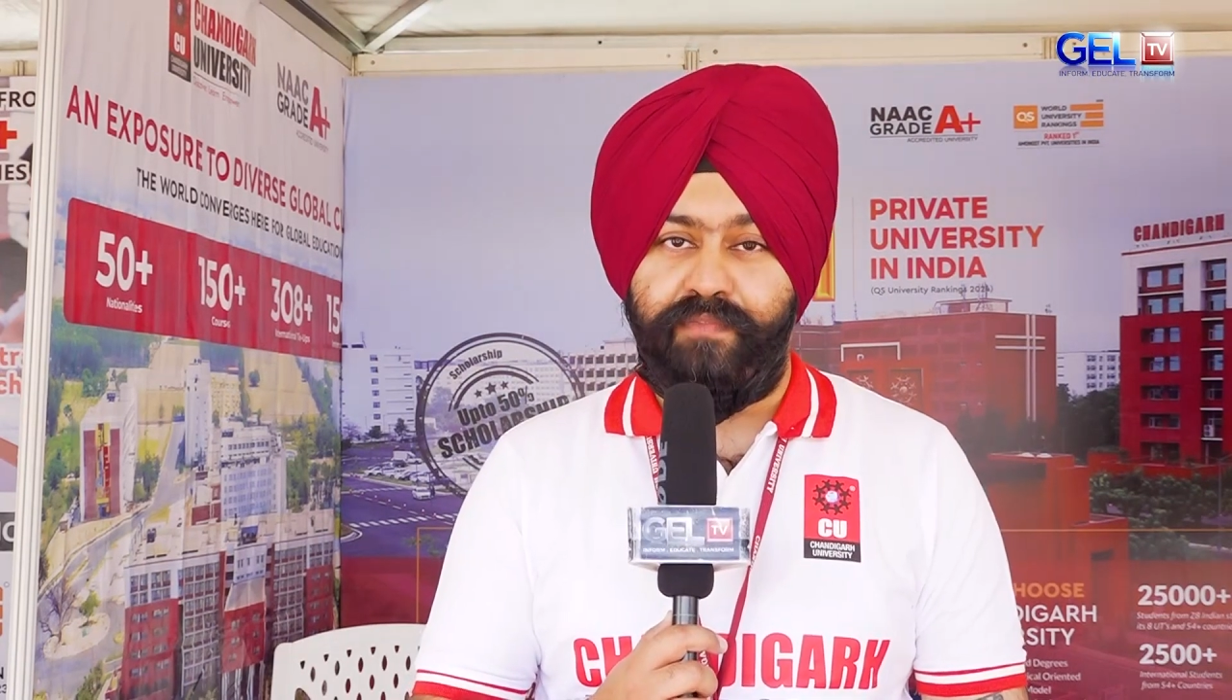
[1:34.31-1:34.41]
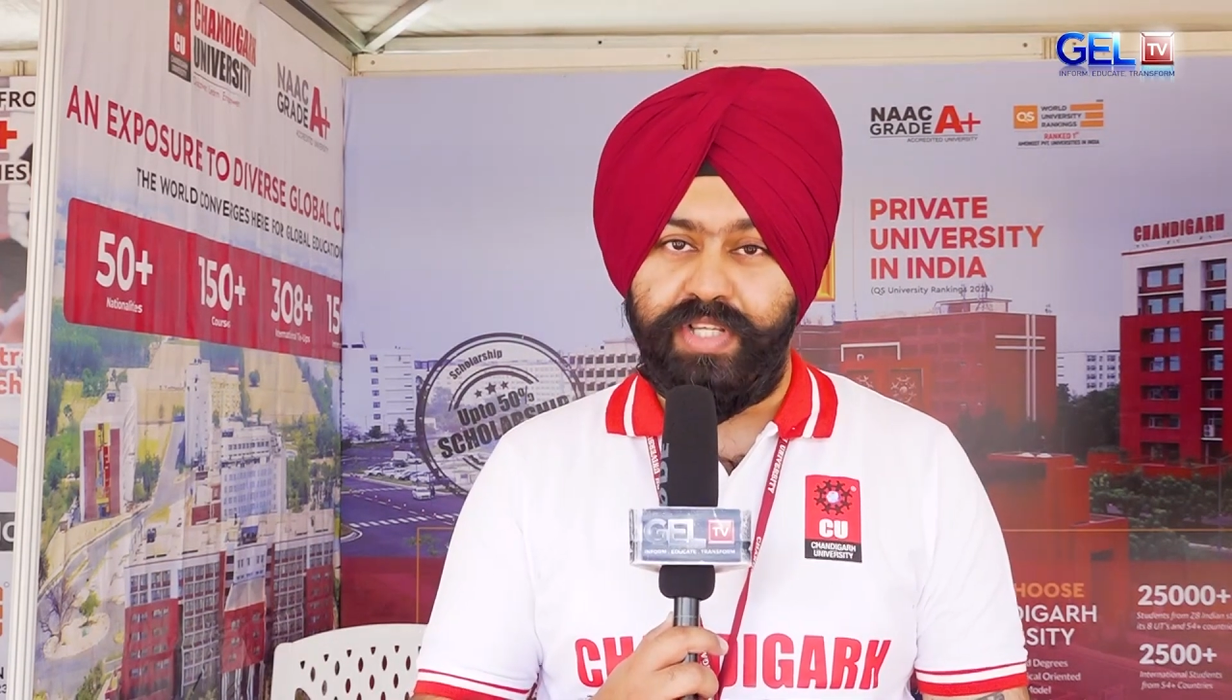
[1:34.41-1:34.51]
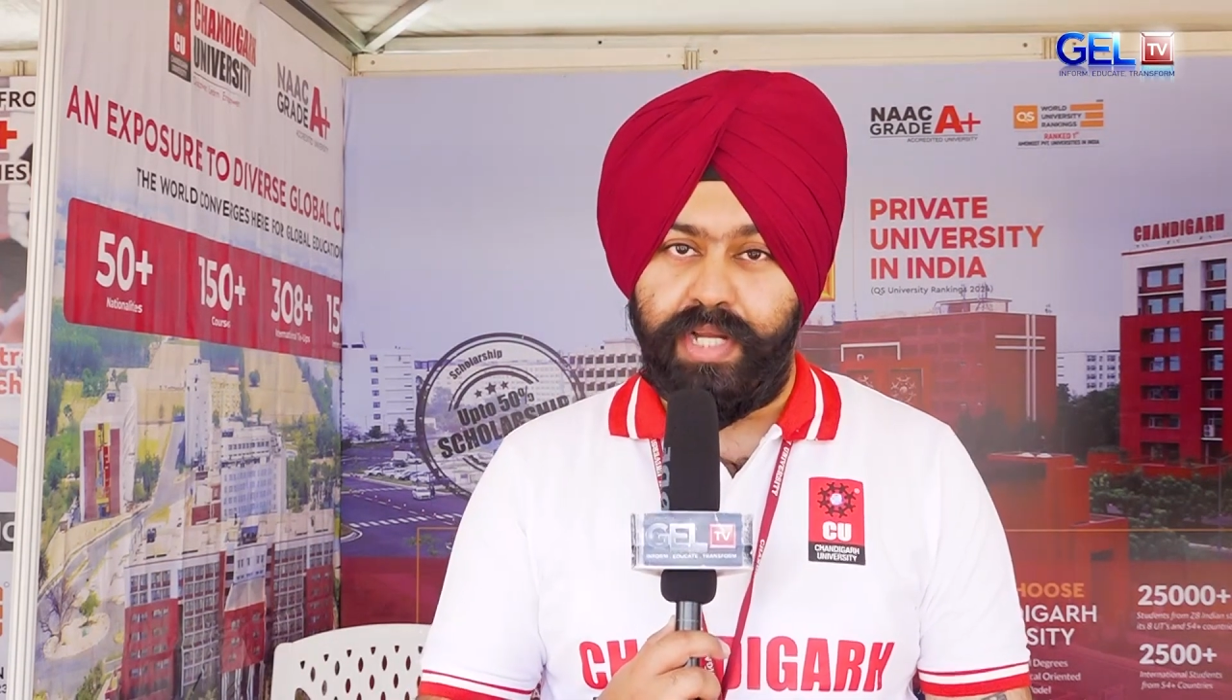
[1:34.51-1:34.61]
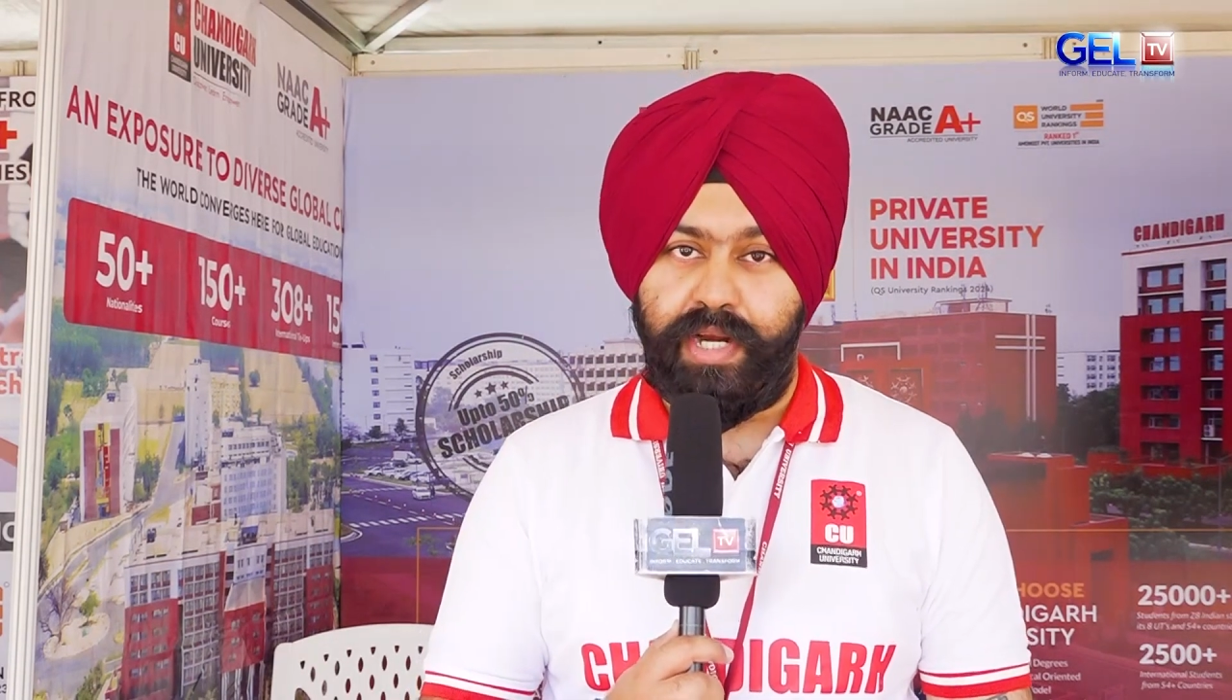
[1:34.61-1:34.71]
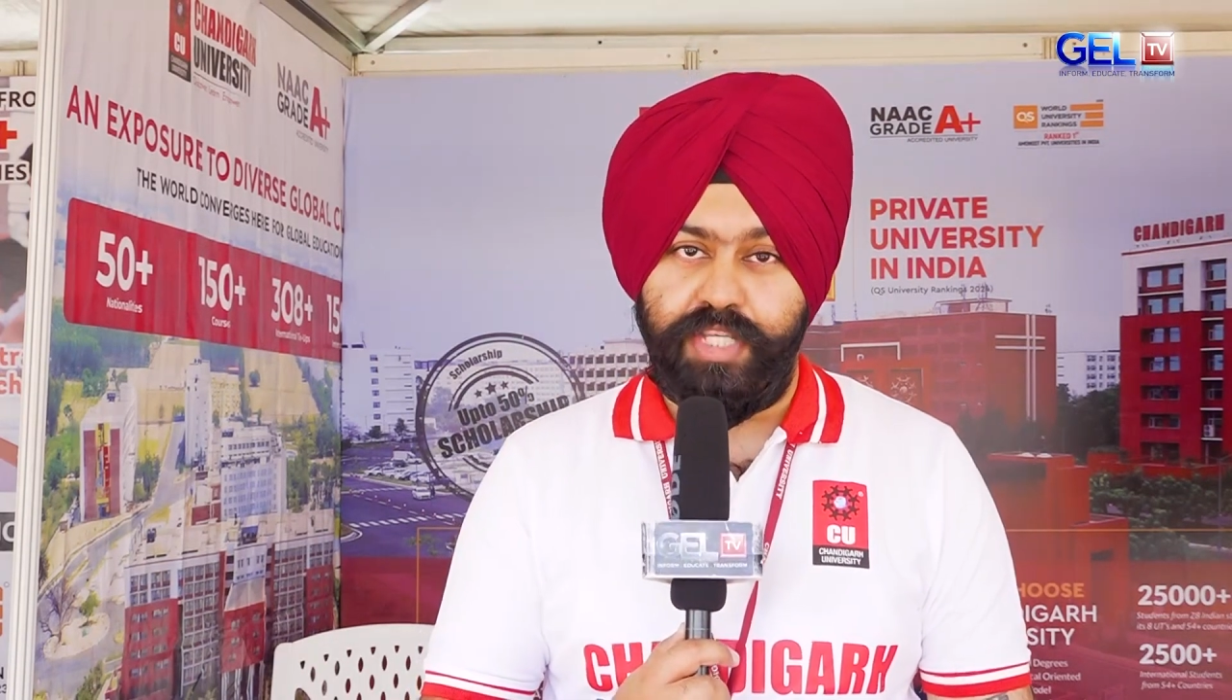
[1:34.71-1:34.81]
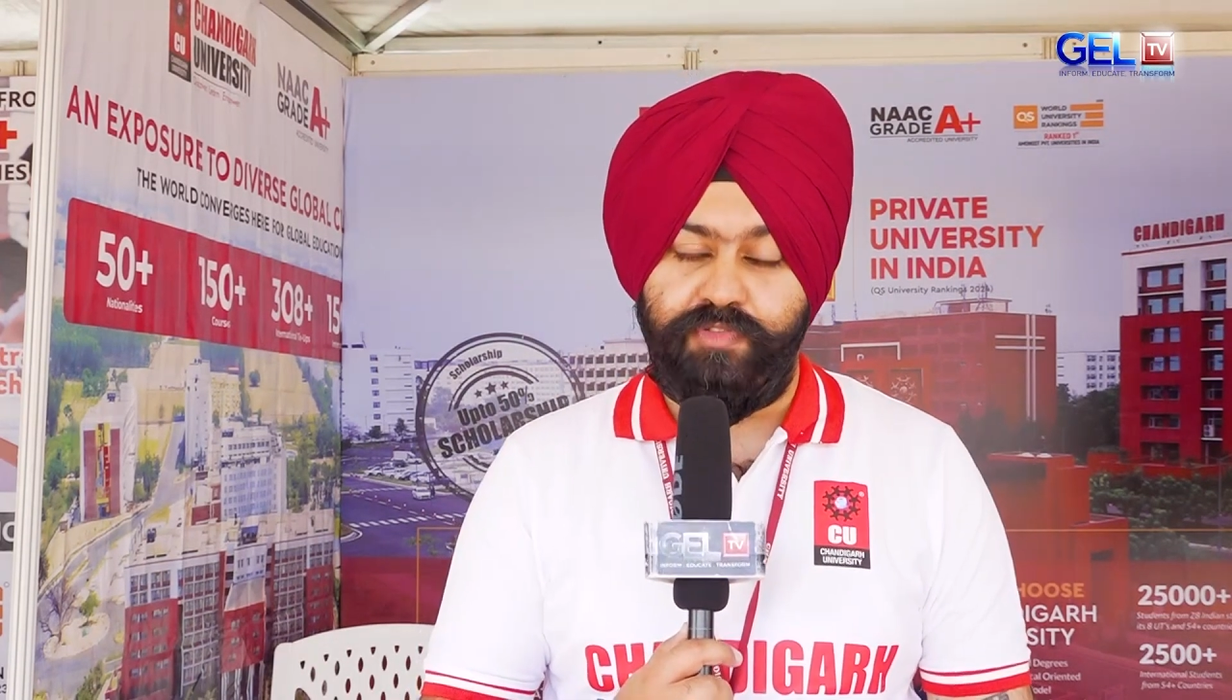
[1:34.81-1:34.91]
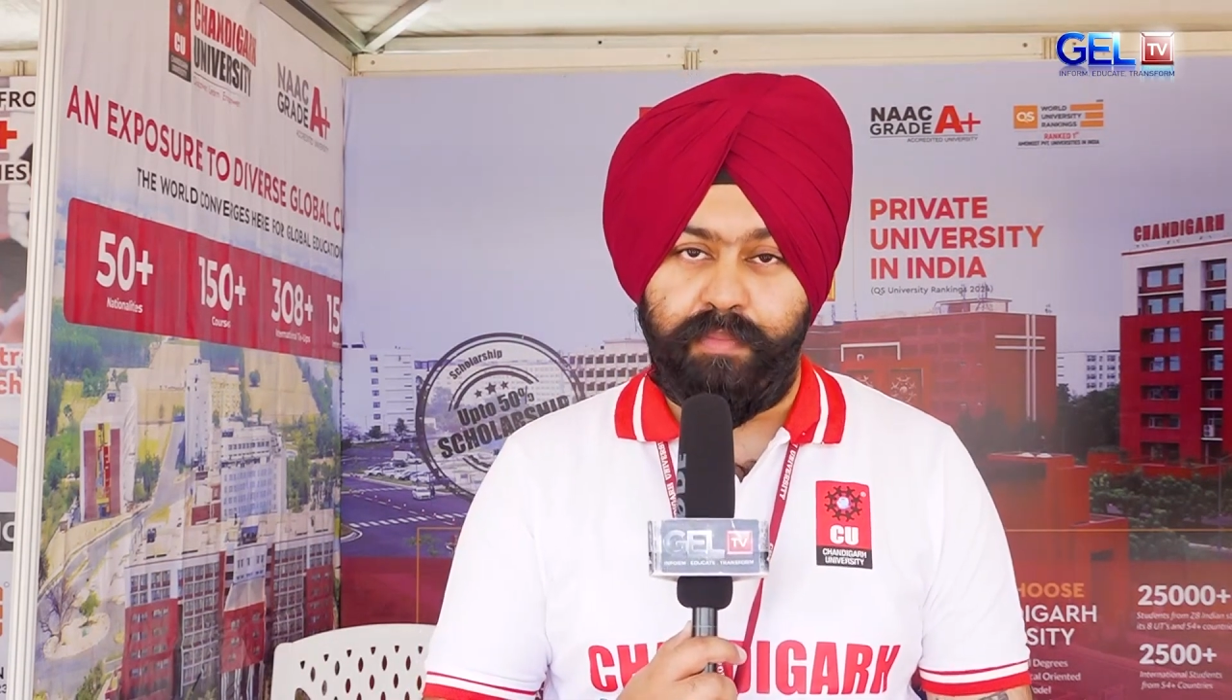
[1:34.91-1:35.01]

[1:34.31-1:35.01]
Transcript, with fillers: facilities